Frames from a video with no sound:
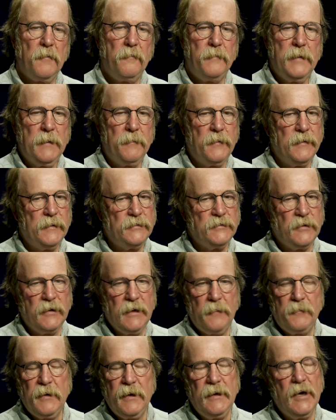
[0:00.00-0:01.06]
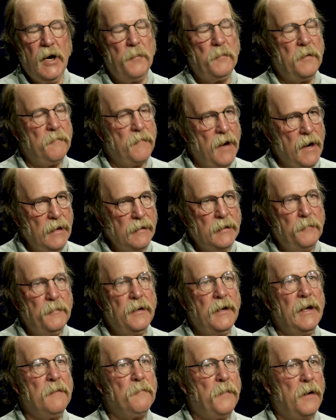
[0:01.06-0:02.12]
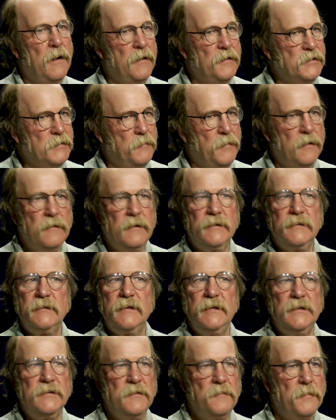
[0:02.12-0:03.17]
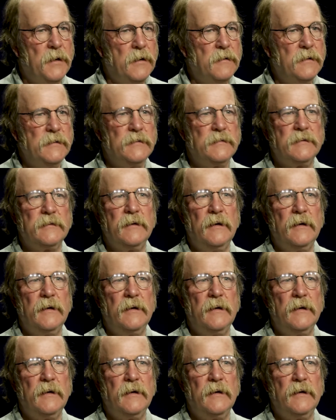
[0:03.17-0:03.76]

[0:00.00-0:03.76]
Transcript: people that showed up to the open mic that became polished poets, seasoned poets.